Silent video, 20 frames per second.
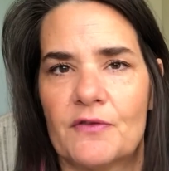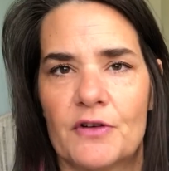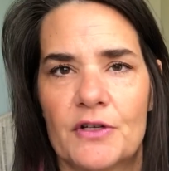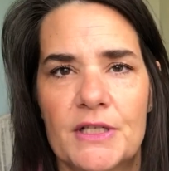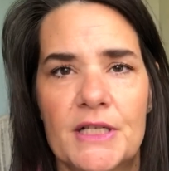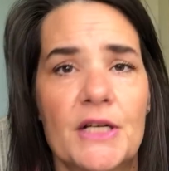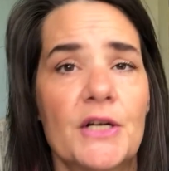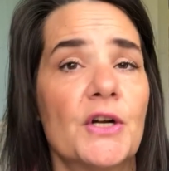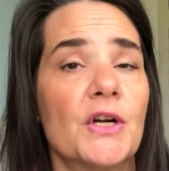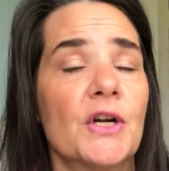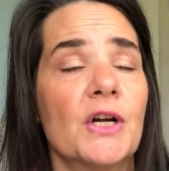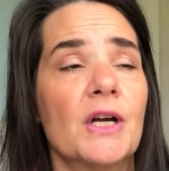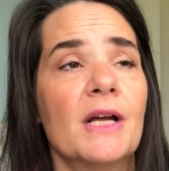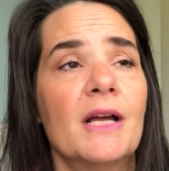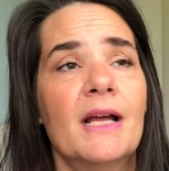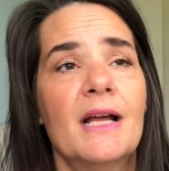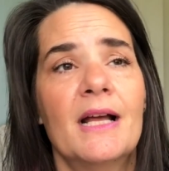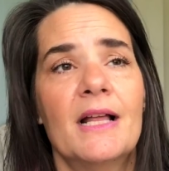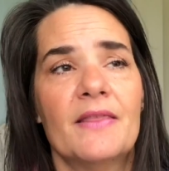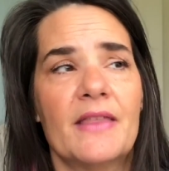for dinner.
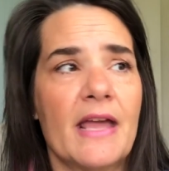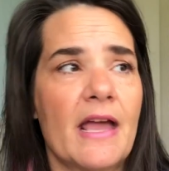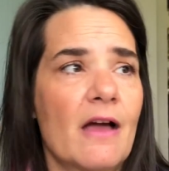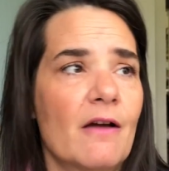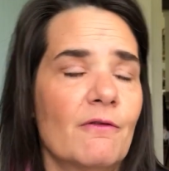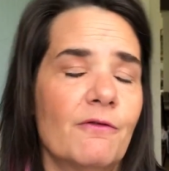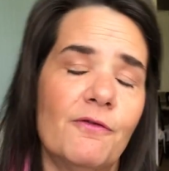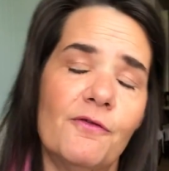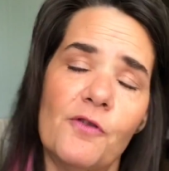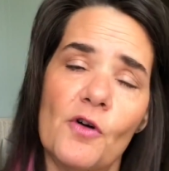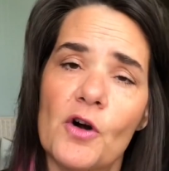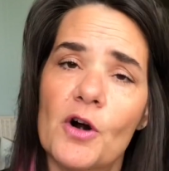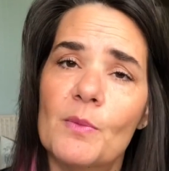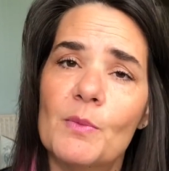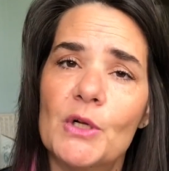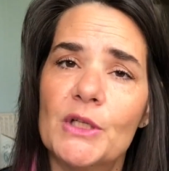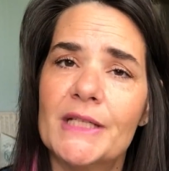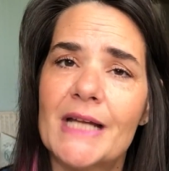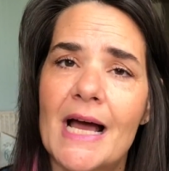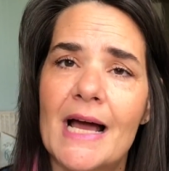They have
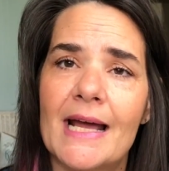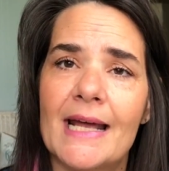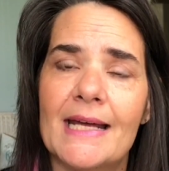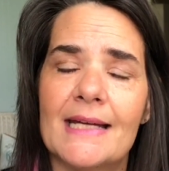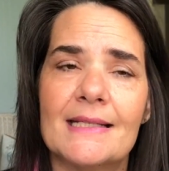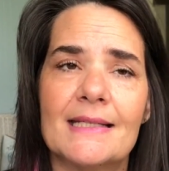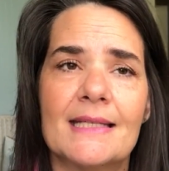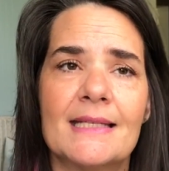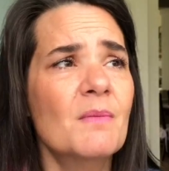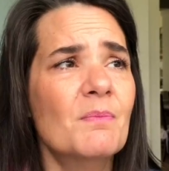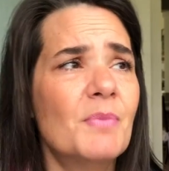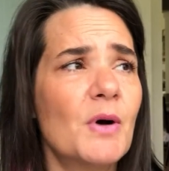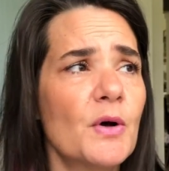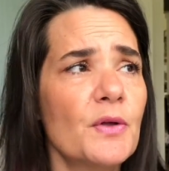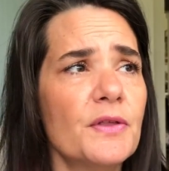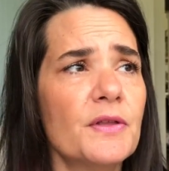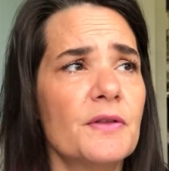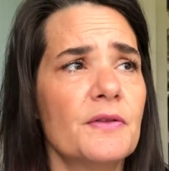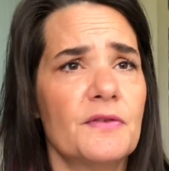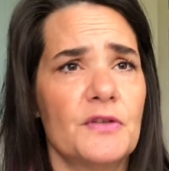formal nights.
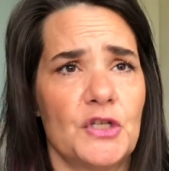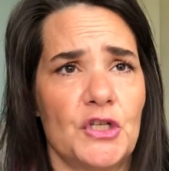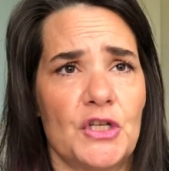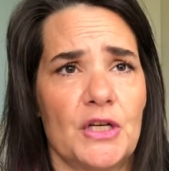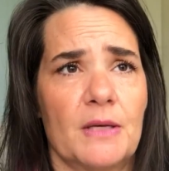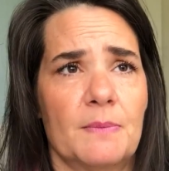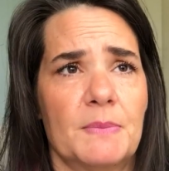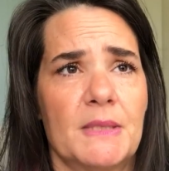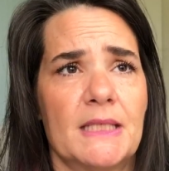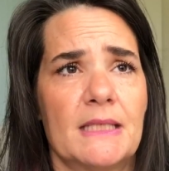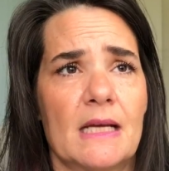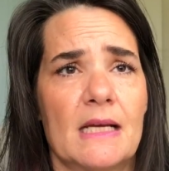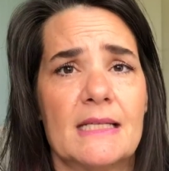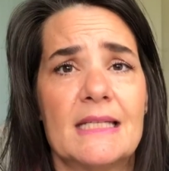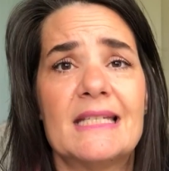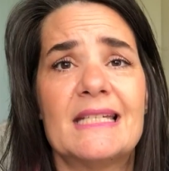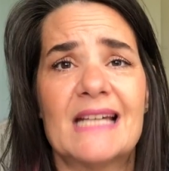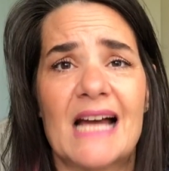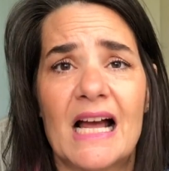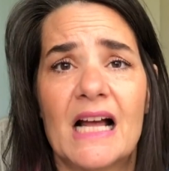Both of the ships,
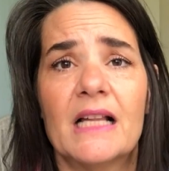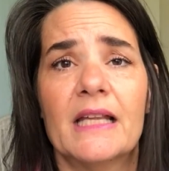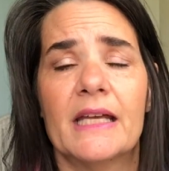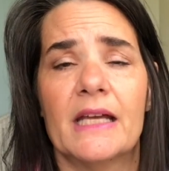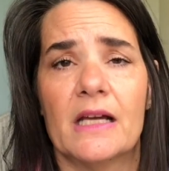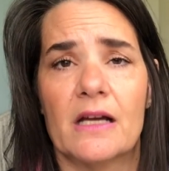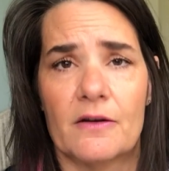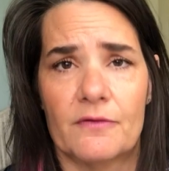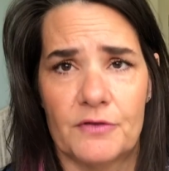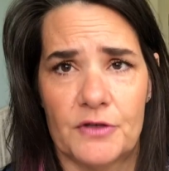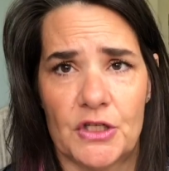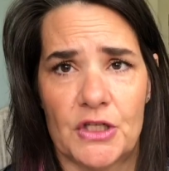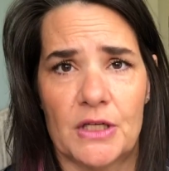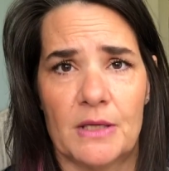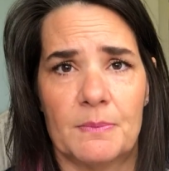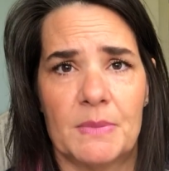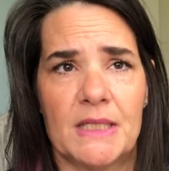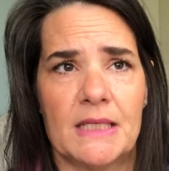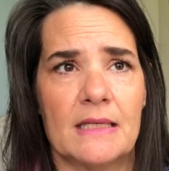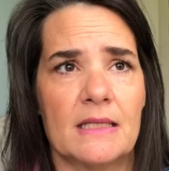styling of
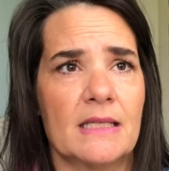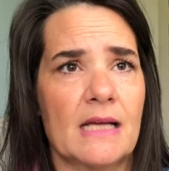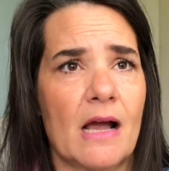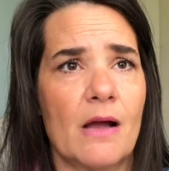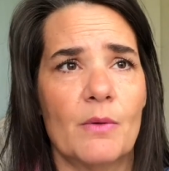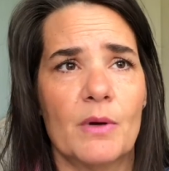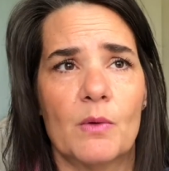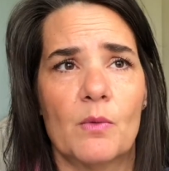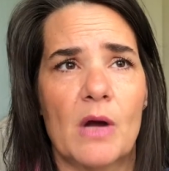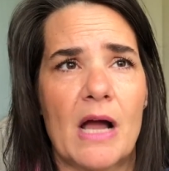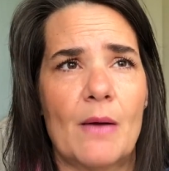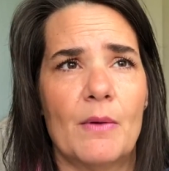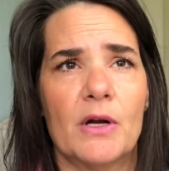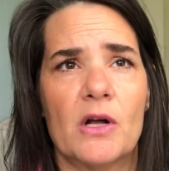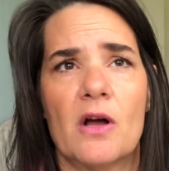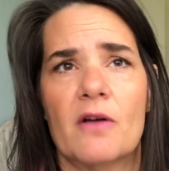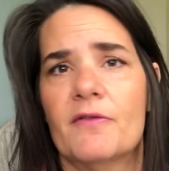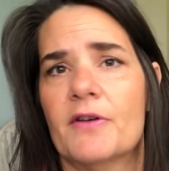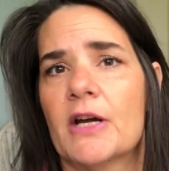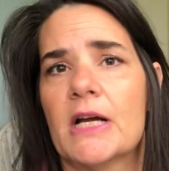ships is, I would
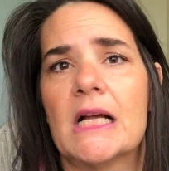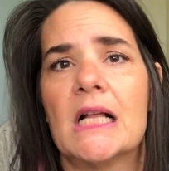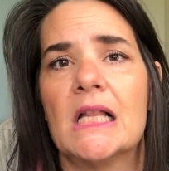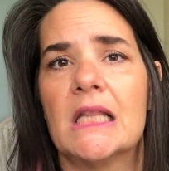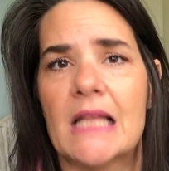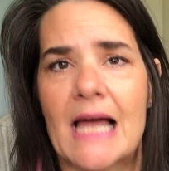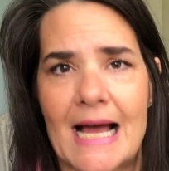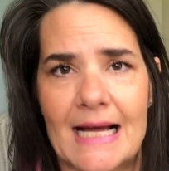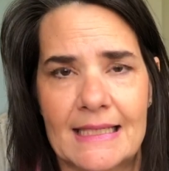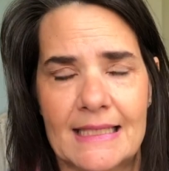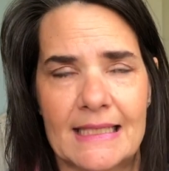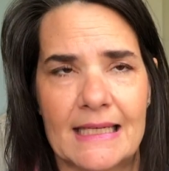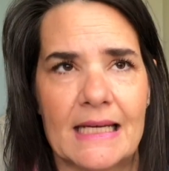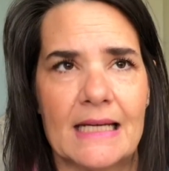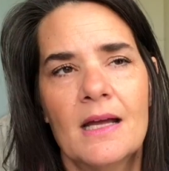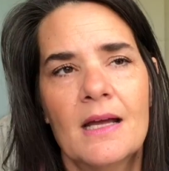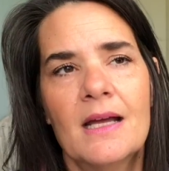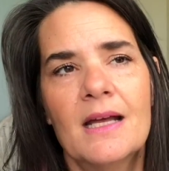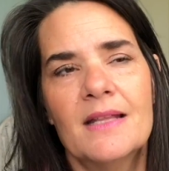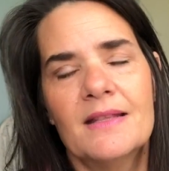call very
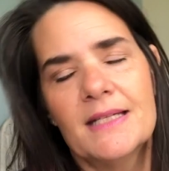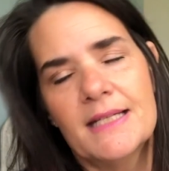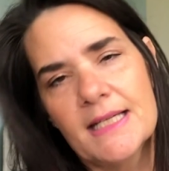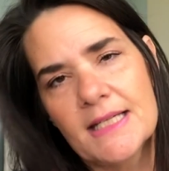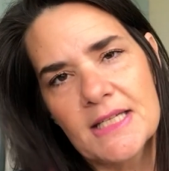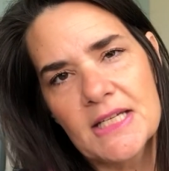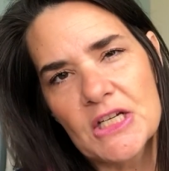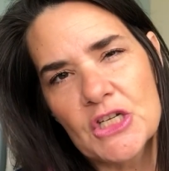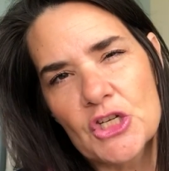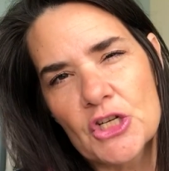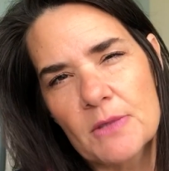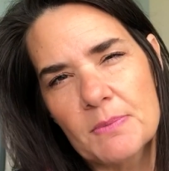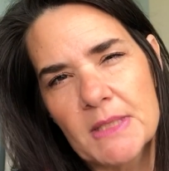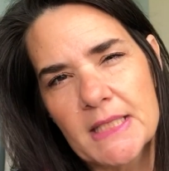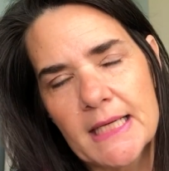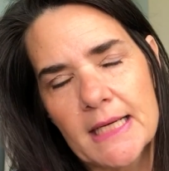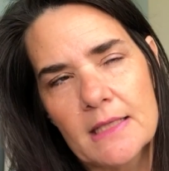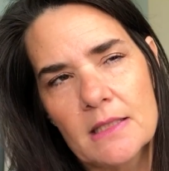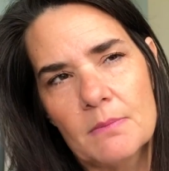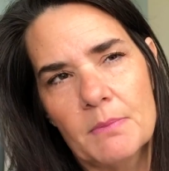classy. The Disney ships tend to